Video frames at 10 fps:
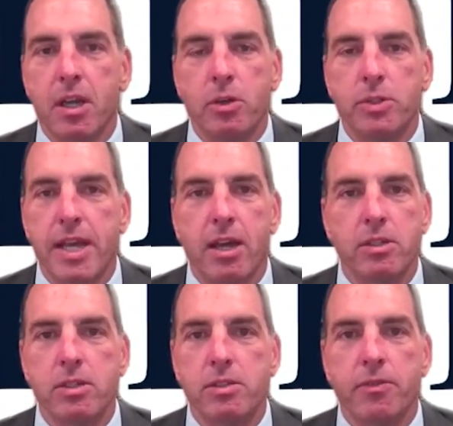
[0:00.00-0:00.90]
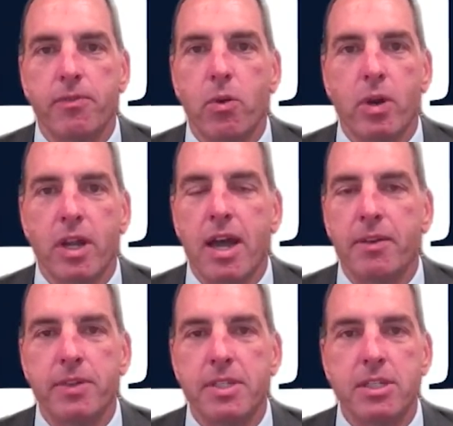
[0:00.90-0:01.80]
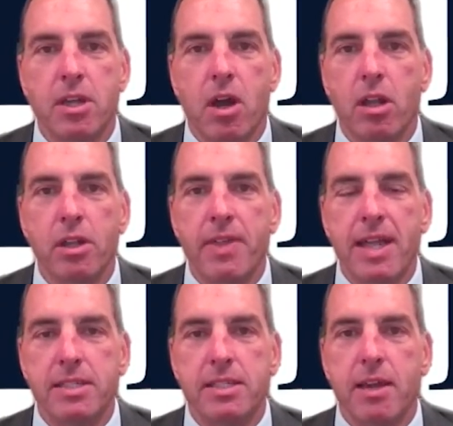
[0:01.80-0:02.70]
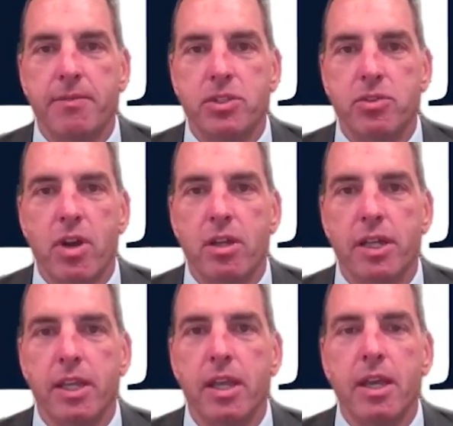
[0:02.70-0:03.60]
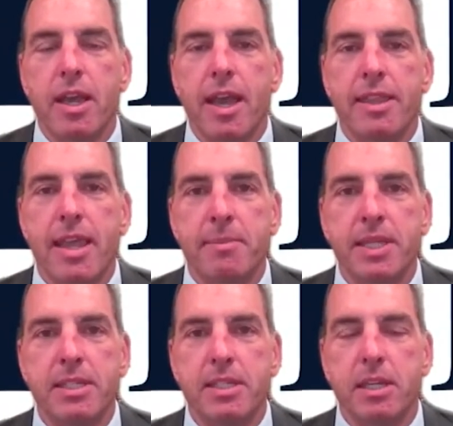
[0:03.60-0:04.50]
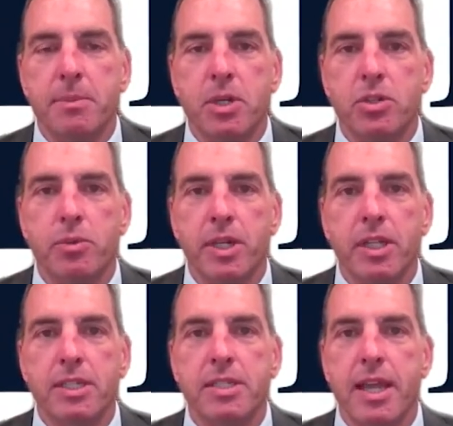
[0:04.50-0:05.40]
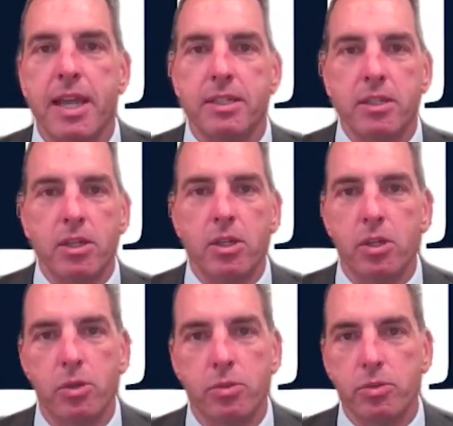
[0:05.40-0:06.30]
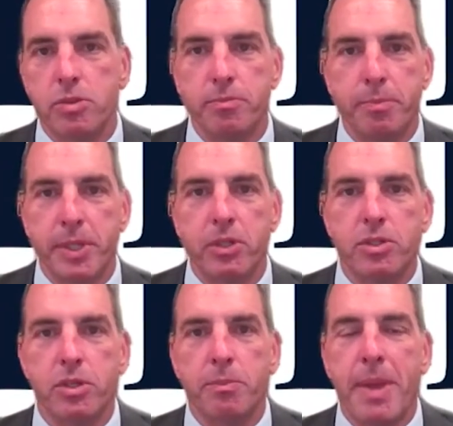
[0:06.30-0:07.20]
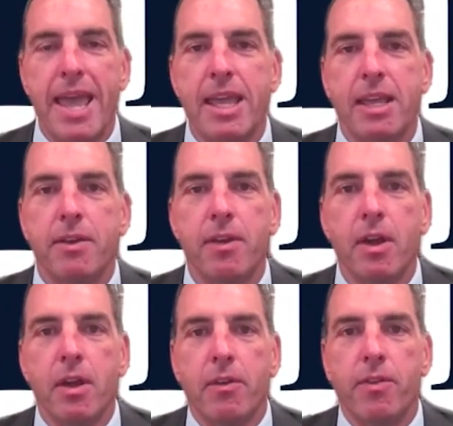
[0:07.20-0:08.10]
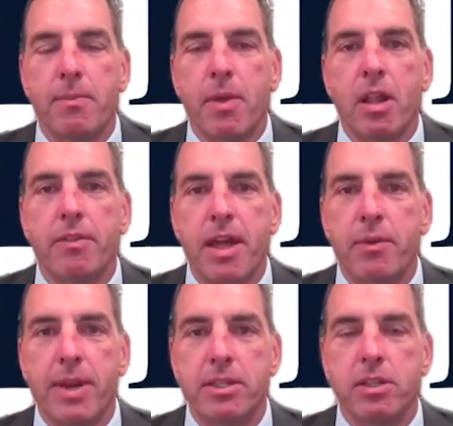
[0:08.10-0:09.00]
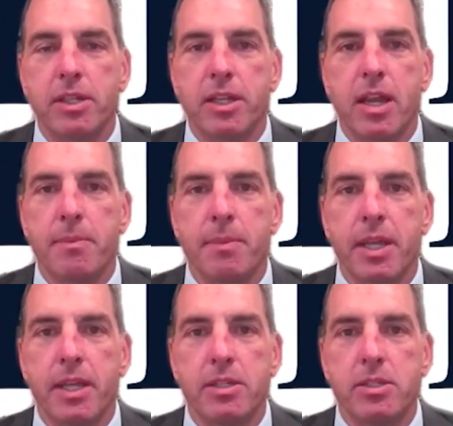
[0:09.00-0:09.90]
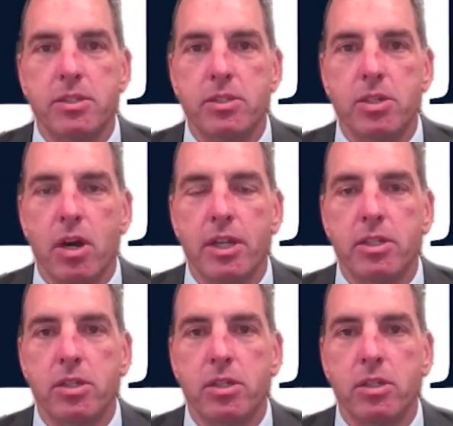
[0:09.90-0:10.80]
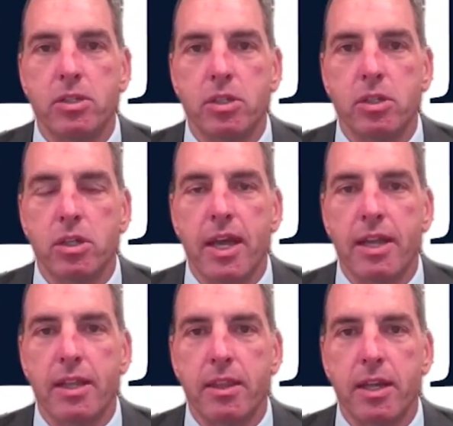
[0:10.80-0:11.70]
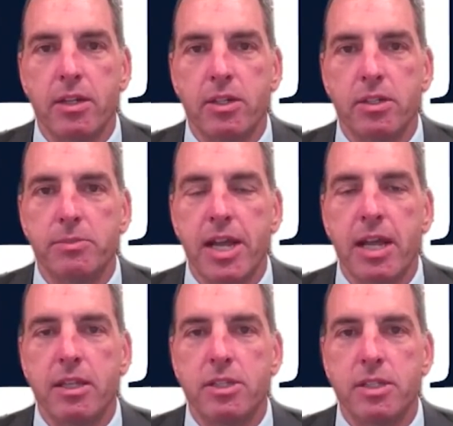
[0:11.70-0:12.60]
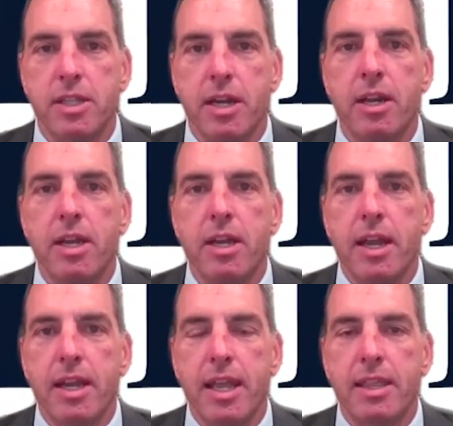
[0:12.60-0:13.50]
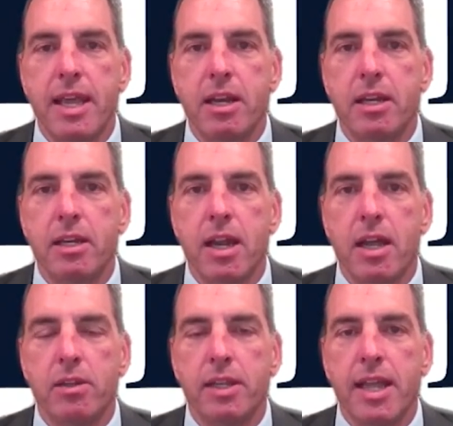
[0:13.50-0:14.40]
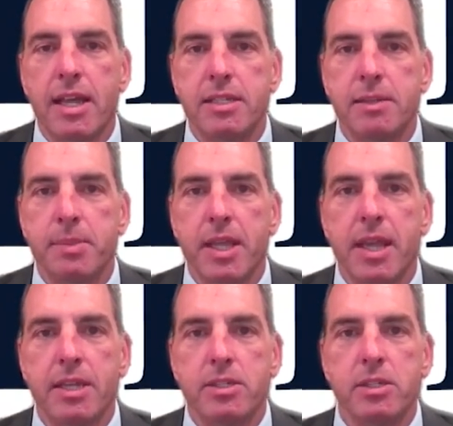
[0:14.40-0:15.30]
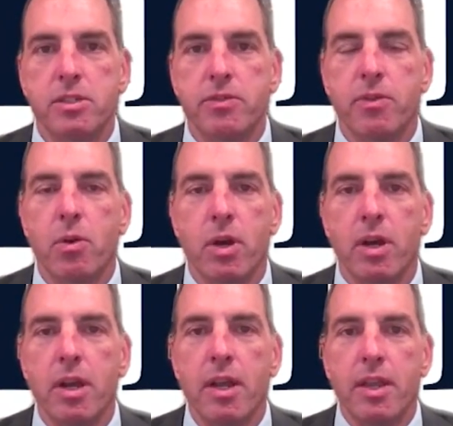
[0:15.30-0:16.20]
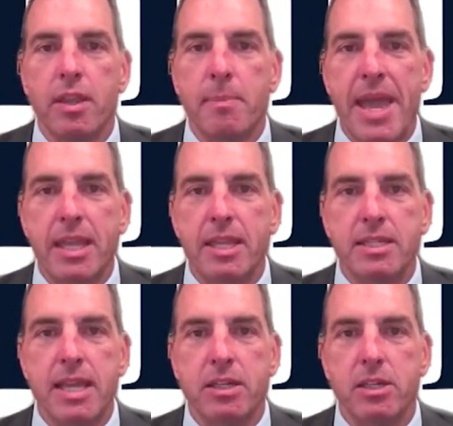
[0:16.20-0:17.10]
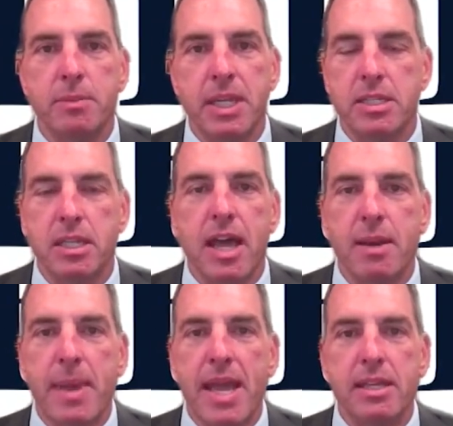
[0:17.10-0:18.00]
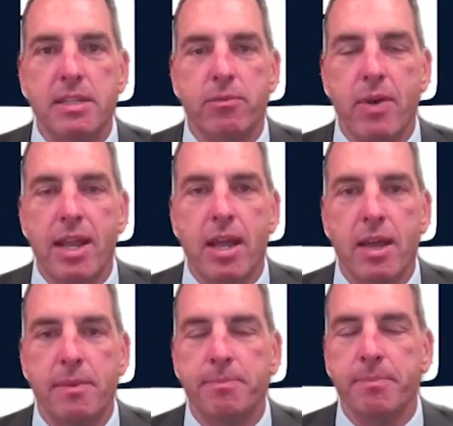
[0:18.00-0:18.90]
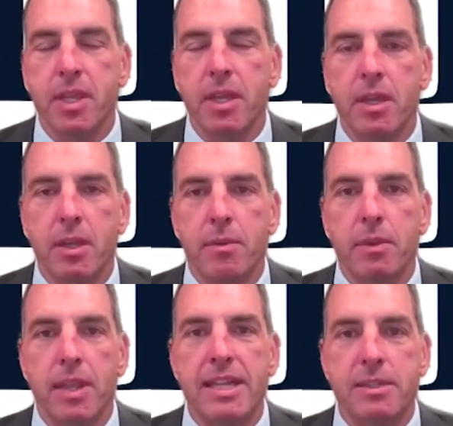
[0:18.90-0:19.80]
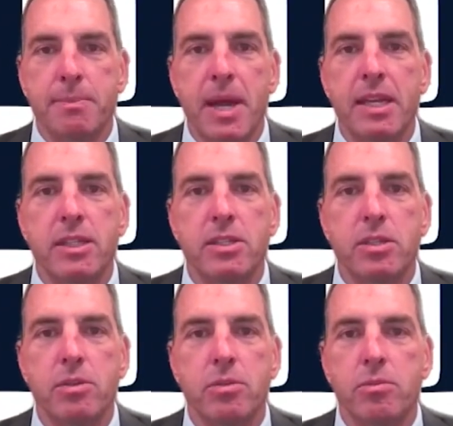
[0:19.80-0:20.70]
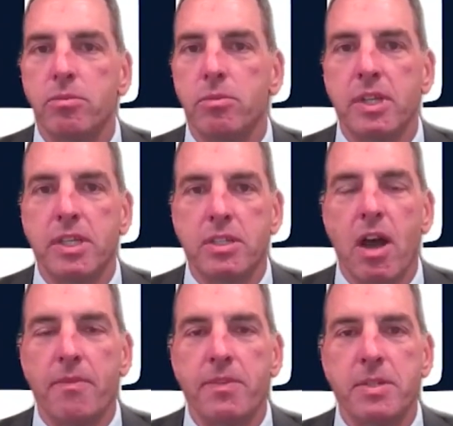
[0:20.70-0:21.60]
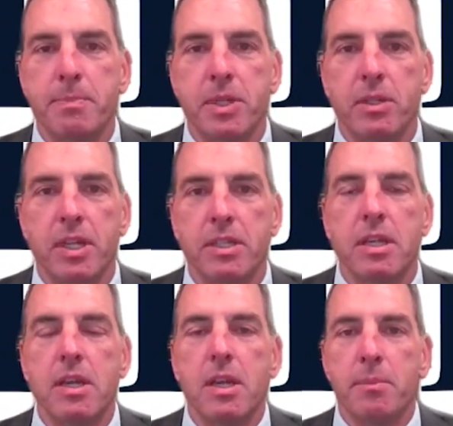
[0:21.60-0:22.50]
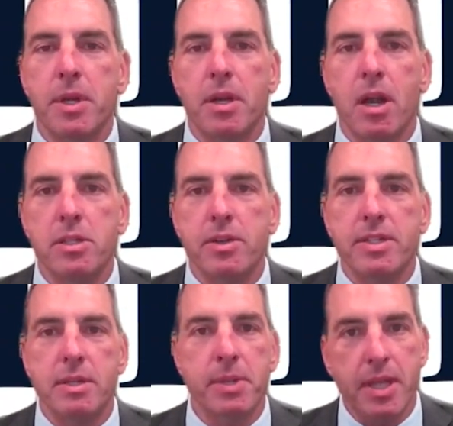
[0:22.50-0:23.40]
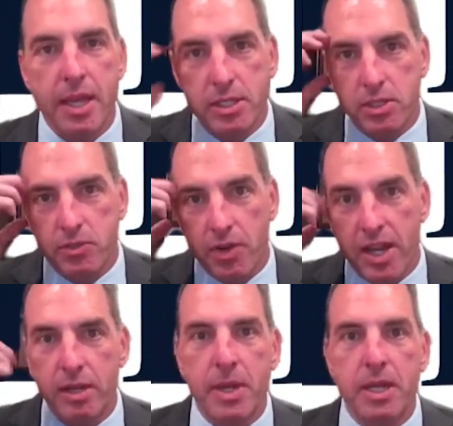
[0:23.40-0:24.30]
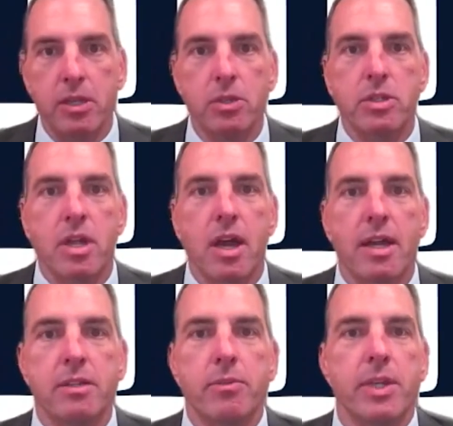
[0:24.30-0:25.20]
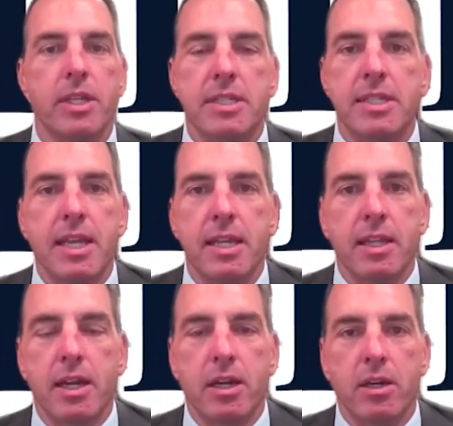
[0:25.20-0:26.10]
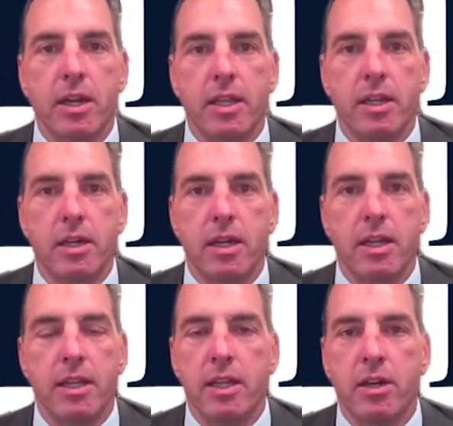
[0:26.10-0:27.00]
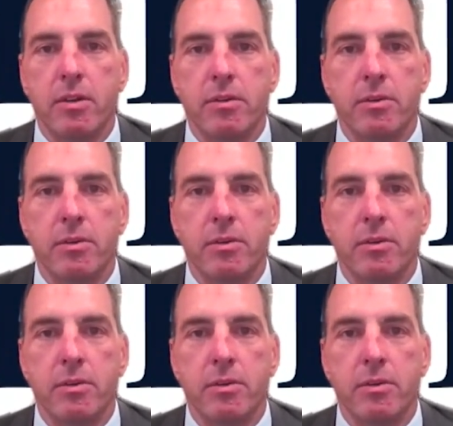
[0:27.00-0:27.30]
hotels for conferences. All of that stuff is struggling, and that means that commercial real estate, whose bills are paid from all of that rental income, is starting to look like there are some challenges there. And again, that not only has implications for the banking sector, because a lot of banks have lent money to these office buildings, but it also has implications for anybody who's got real estate in their